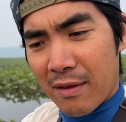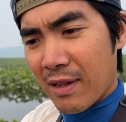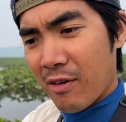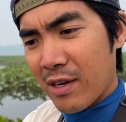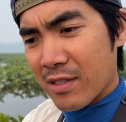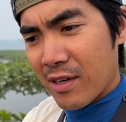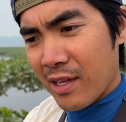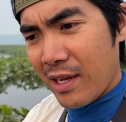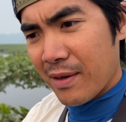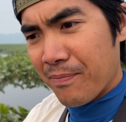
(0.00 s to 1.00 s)
Is that right,
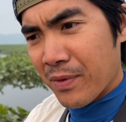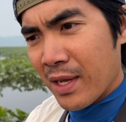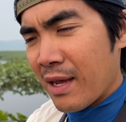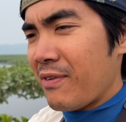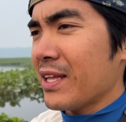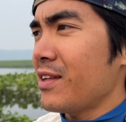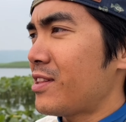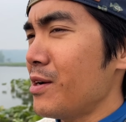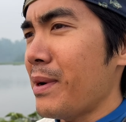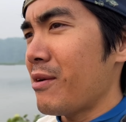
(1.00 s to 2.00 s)
Starlight? Yeah. In fact, they
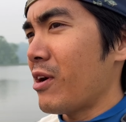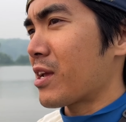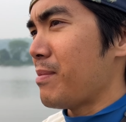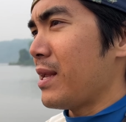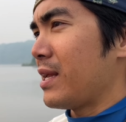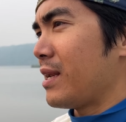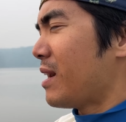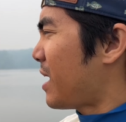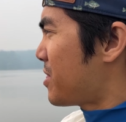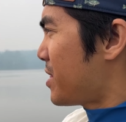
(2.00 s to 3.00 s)
still might recommend it.
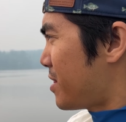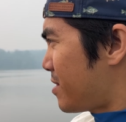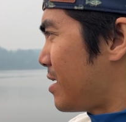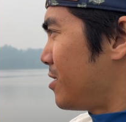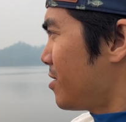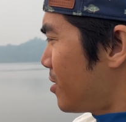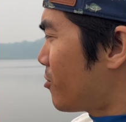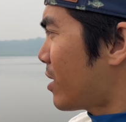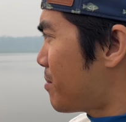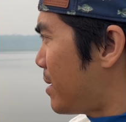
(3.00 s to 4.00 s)
I, they, they still
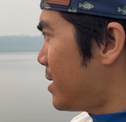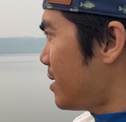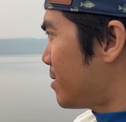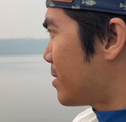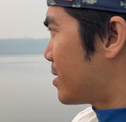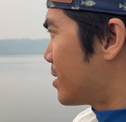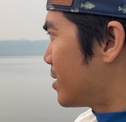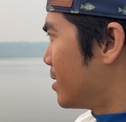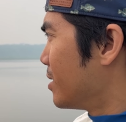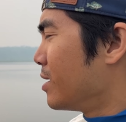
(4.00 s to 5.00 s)
recommend it? They recommend
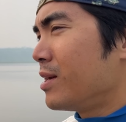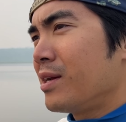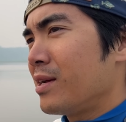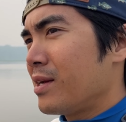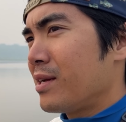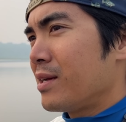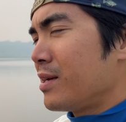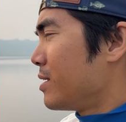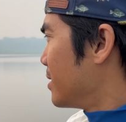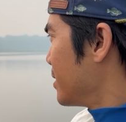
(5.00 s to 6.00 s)
it, but it's like you could
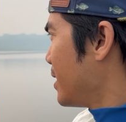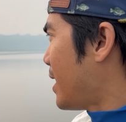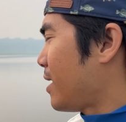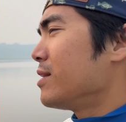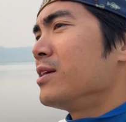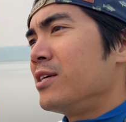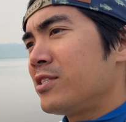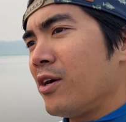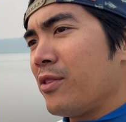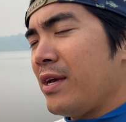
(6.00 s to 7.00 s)
let them Yeah.
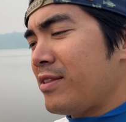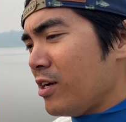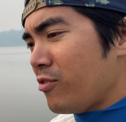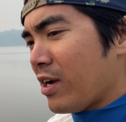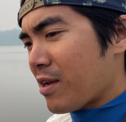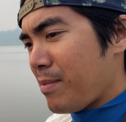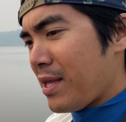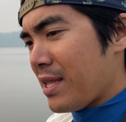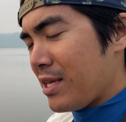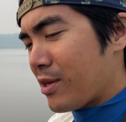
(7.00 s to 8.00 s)
So they still
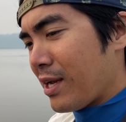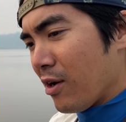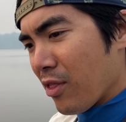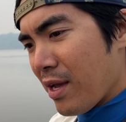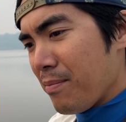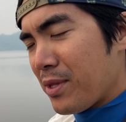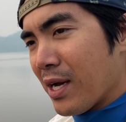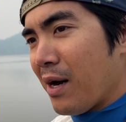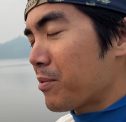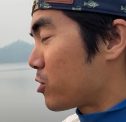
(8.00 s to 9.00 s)
recommend that you kill them to
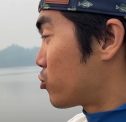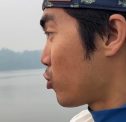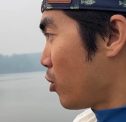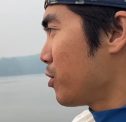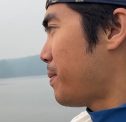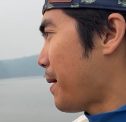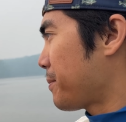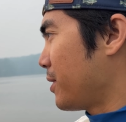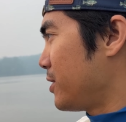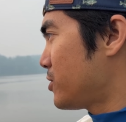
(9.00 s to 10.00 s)
help control the
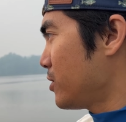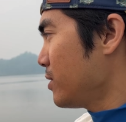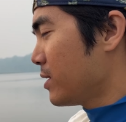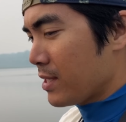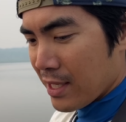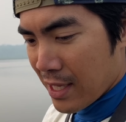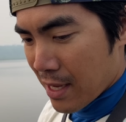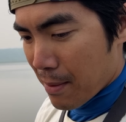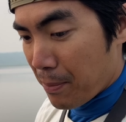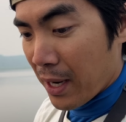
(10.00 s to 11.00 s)
population. Mm -hmm
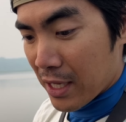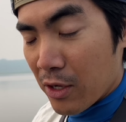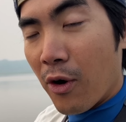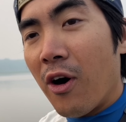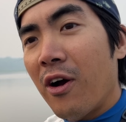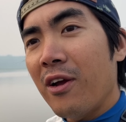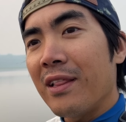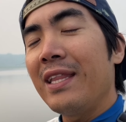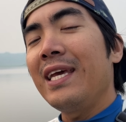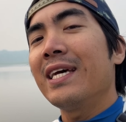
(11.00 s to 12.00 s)
but you are
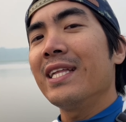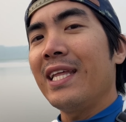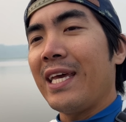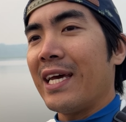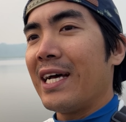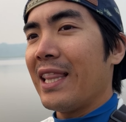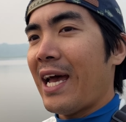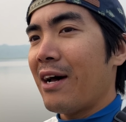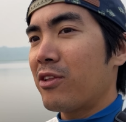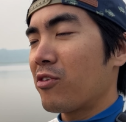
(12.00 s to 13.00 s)
legally
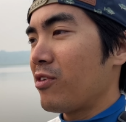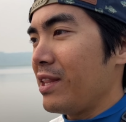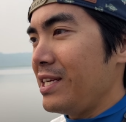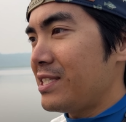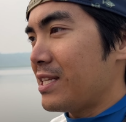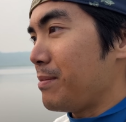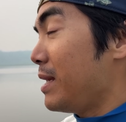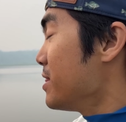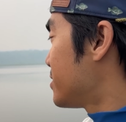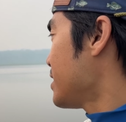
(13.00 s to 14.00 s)
allowed to release them
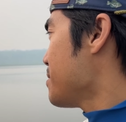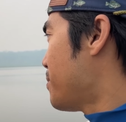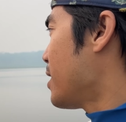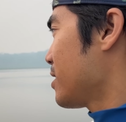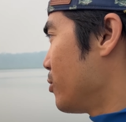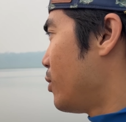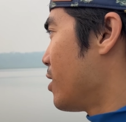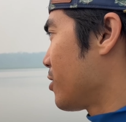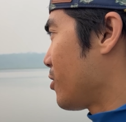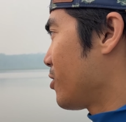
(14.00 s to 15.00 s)
in the same body of
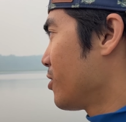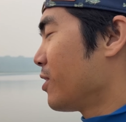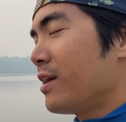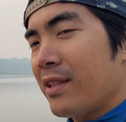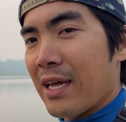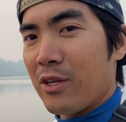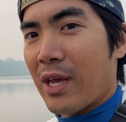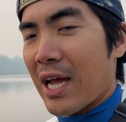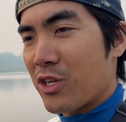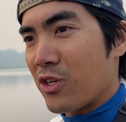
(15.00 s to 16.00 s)
water yeah. that you
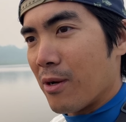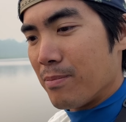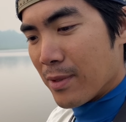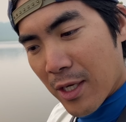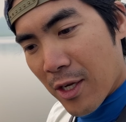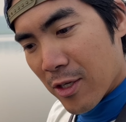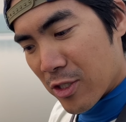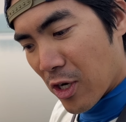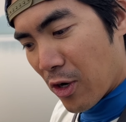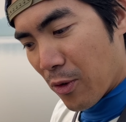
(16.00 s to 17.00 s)
catch them. Mm -hmm.
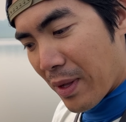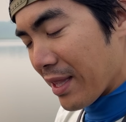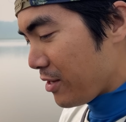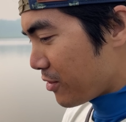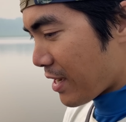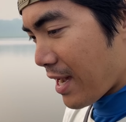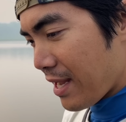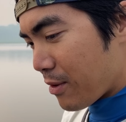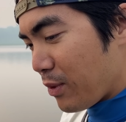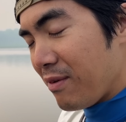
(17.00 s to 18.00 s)
So that little
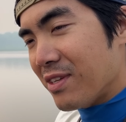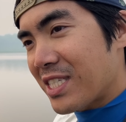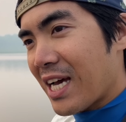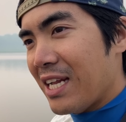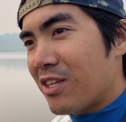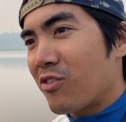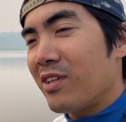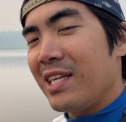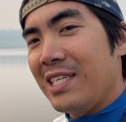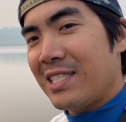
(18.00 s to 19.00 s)
guy, we've decided to
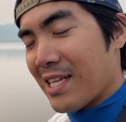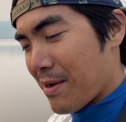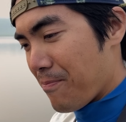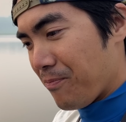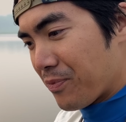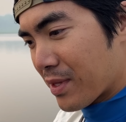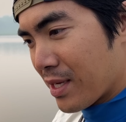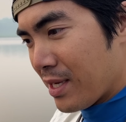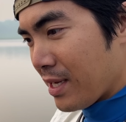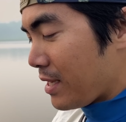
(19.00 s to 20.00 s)
release them.
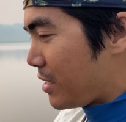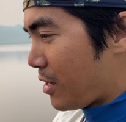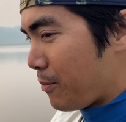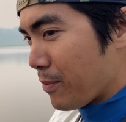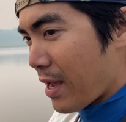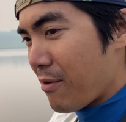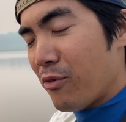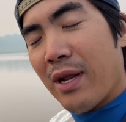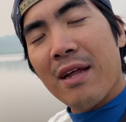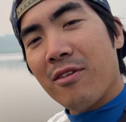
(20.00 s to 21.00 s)
You know,
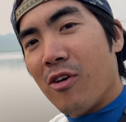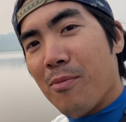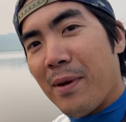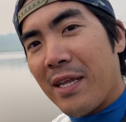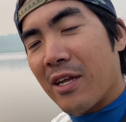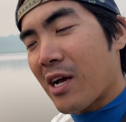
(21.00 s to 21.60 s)
everyone has their own opinion.